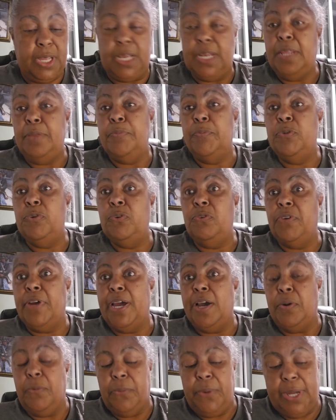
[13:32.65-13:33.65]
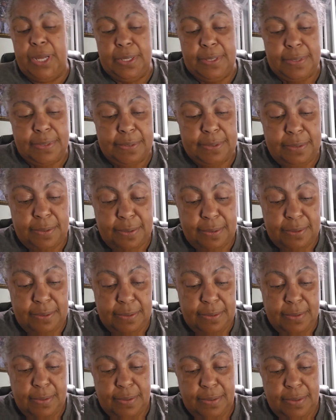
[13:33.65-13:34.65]
They didn't move out west.
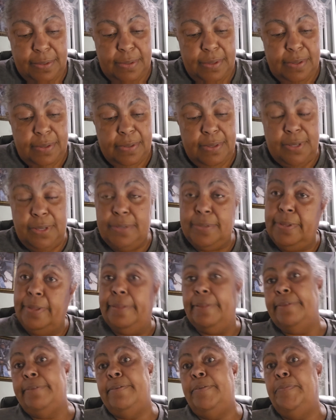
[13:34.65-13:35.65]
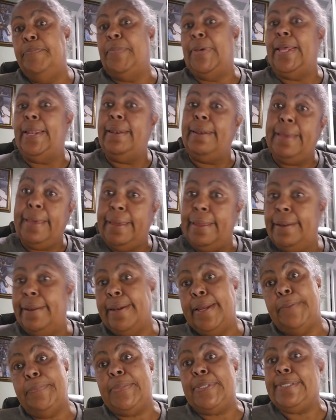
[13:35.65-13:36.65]
They said, this is my land
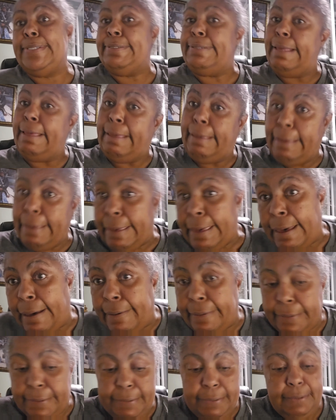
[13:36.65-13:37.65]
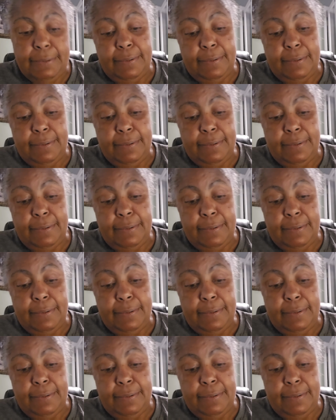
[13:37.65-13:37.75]
and I'm going to stay here.